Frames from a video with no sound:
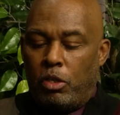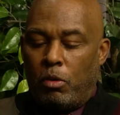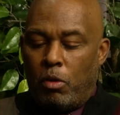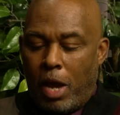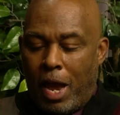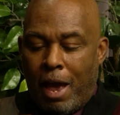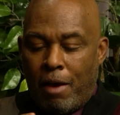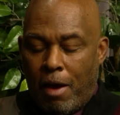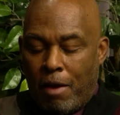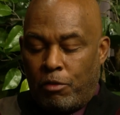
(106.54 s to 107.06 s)

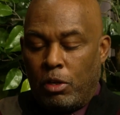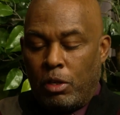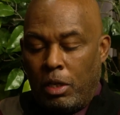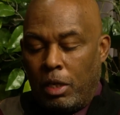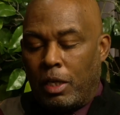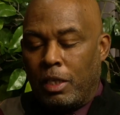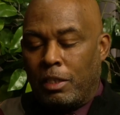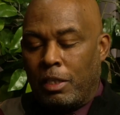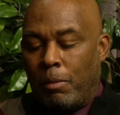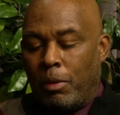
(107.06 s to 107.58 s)
after you
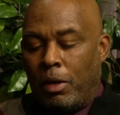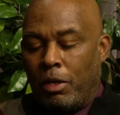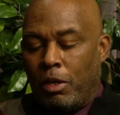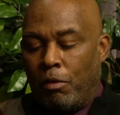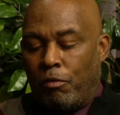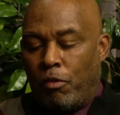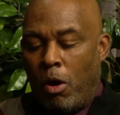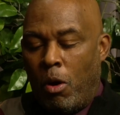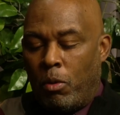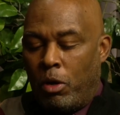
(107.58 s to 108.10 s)
look at something on your
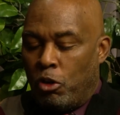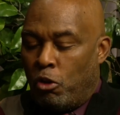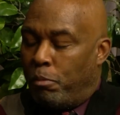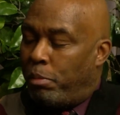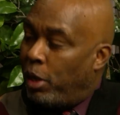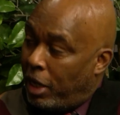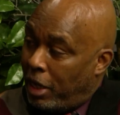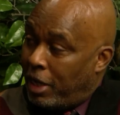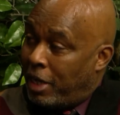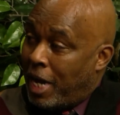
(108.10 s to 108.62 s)
phone and you
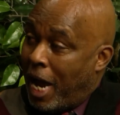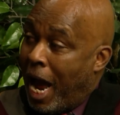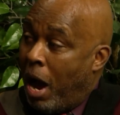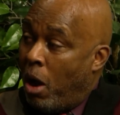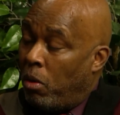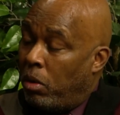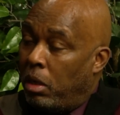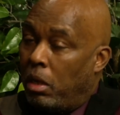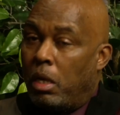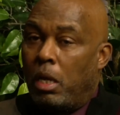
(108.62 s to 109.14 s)
put it
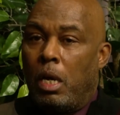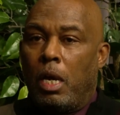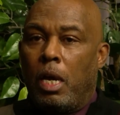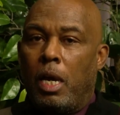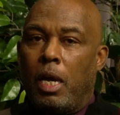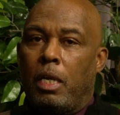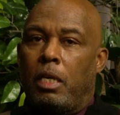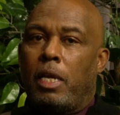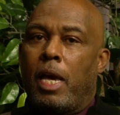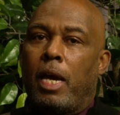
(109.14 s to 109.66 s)
down,
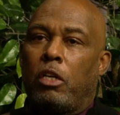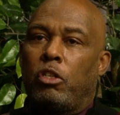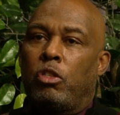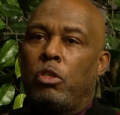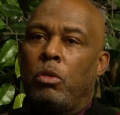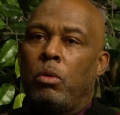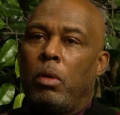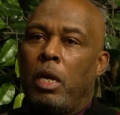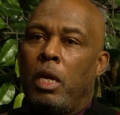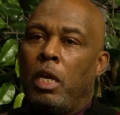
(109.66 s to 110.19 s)
it takes
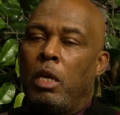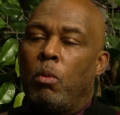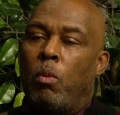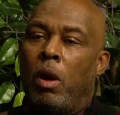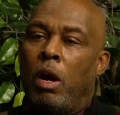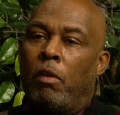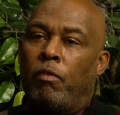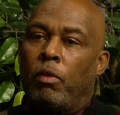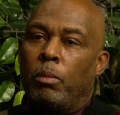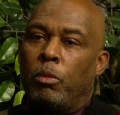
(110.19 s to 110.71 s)
you
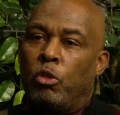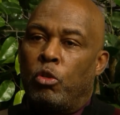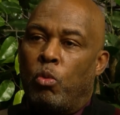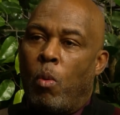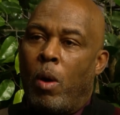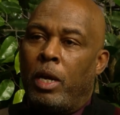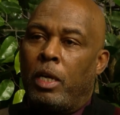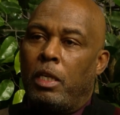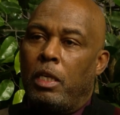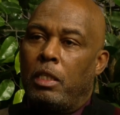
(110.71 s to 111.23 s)
anywhere from
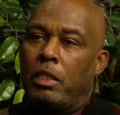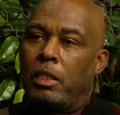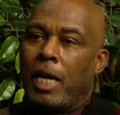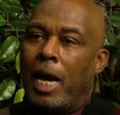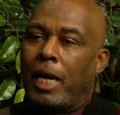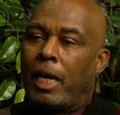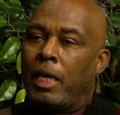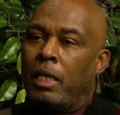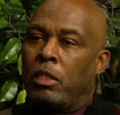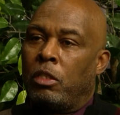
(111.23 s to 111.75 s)
20
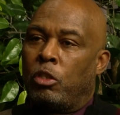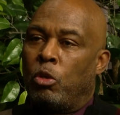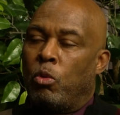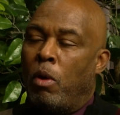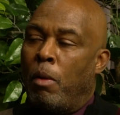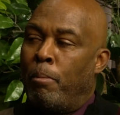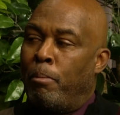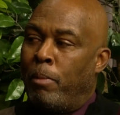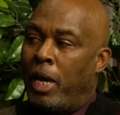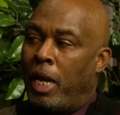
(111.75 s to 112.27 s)
seconds to
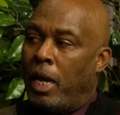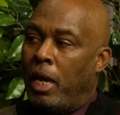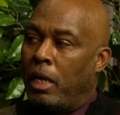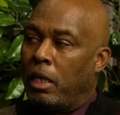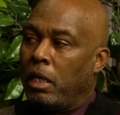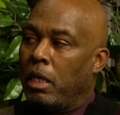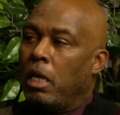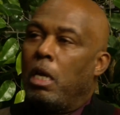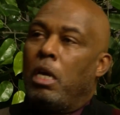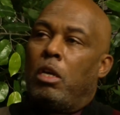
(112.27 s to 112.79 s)
a
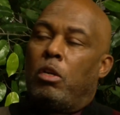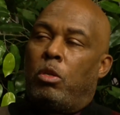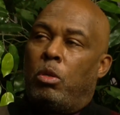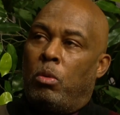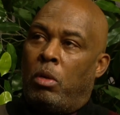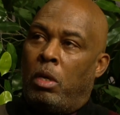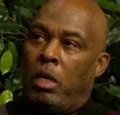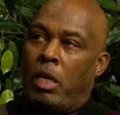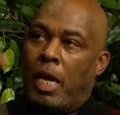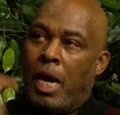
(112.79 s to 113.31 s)
minute to
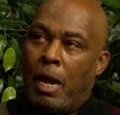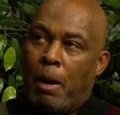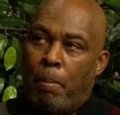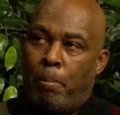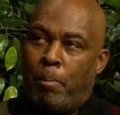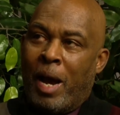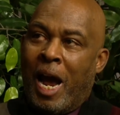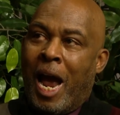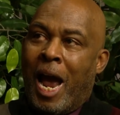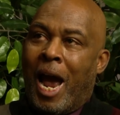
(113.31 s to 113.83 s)

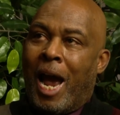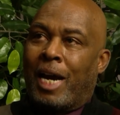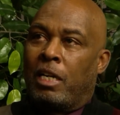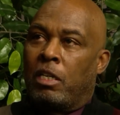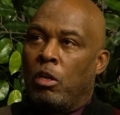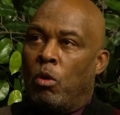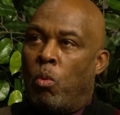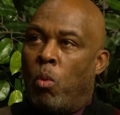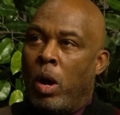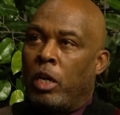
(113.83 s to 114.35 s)
get back
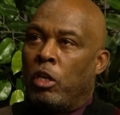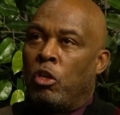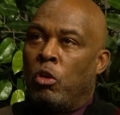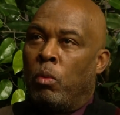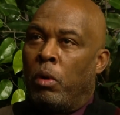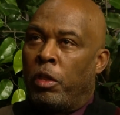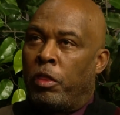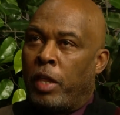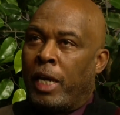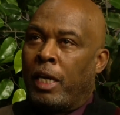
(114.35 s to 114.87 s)
to what you
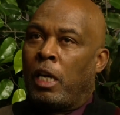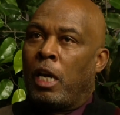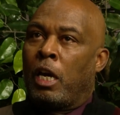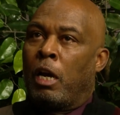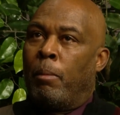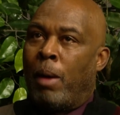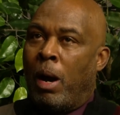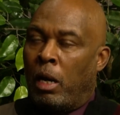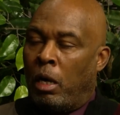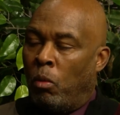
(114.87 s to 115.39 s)
were thinking
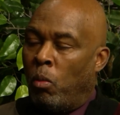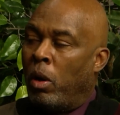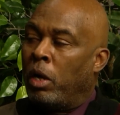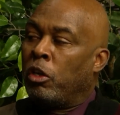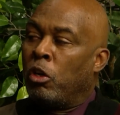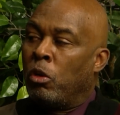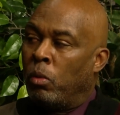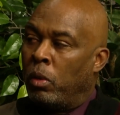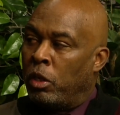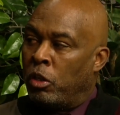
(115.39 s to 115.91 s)
about or
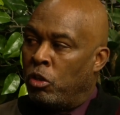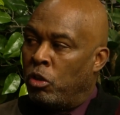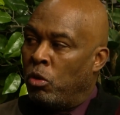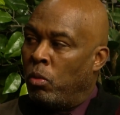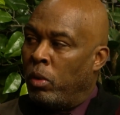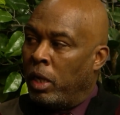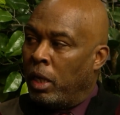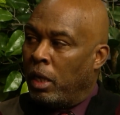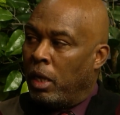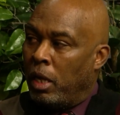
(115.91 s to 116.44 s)
what you were
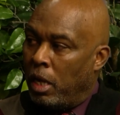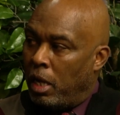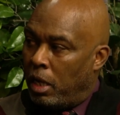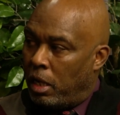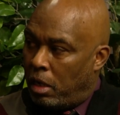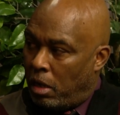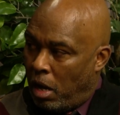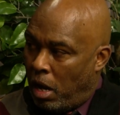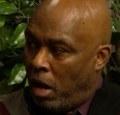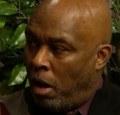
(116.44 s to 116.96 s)
doing
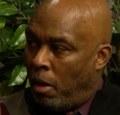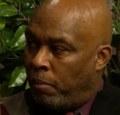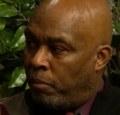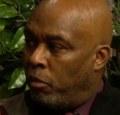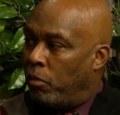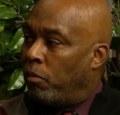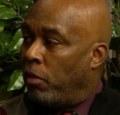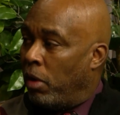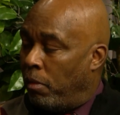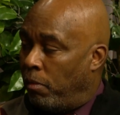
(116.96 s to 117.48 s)

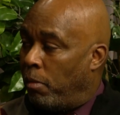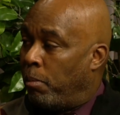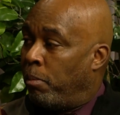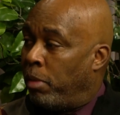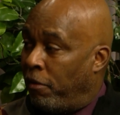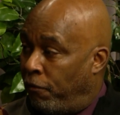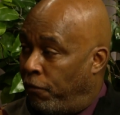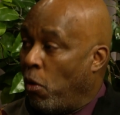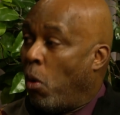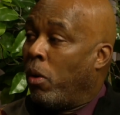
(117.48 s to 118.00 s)

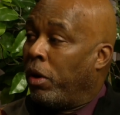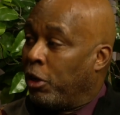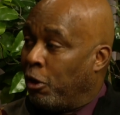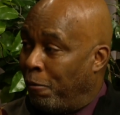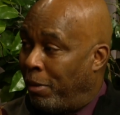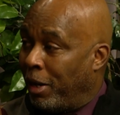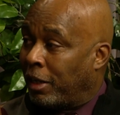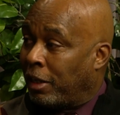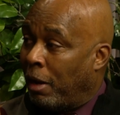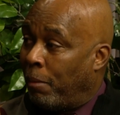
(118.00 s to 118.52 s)
before you
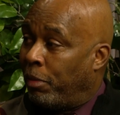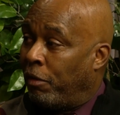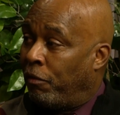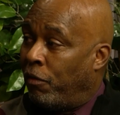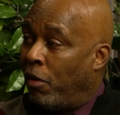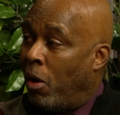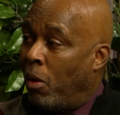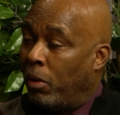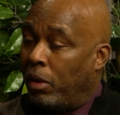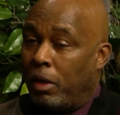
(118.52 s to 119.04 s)
picked up the
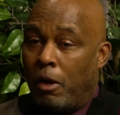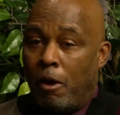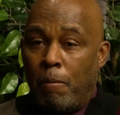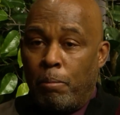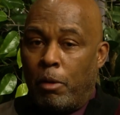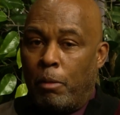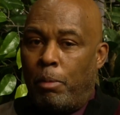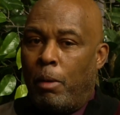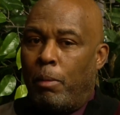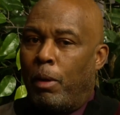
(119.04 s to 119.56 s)
phone.
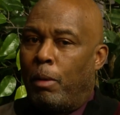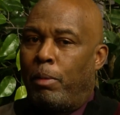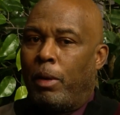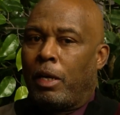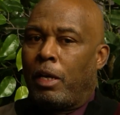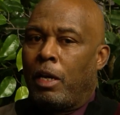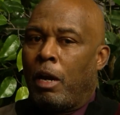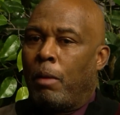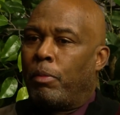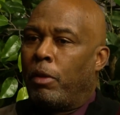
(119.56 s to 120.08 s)
But people are
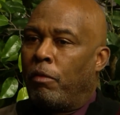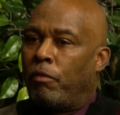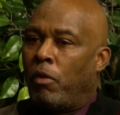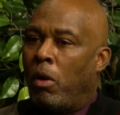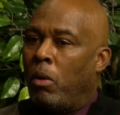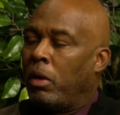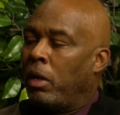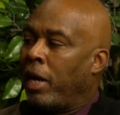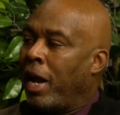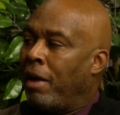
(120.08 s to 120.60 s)
picking up their
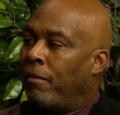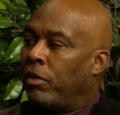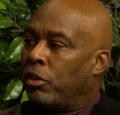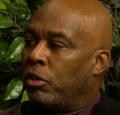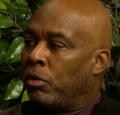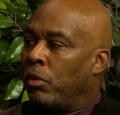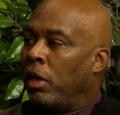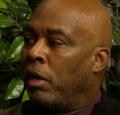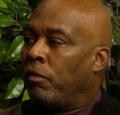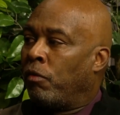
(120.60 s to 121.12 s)
phone on average
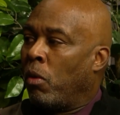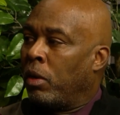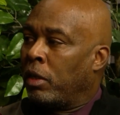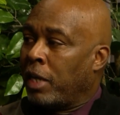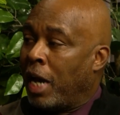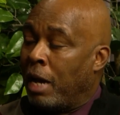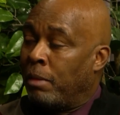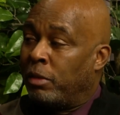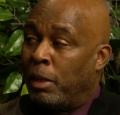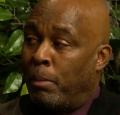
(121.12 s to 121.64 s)
3 or 4
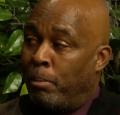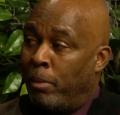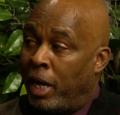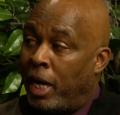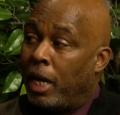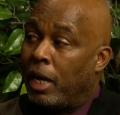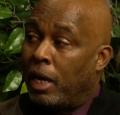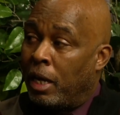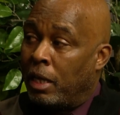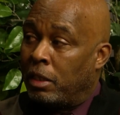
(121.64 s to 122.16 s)
times a
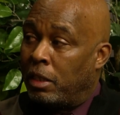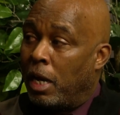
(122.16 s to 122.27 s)
minute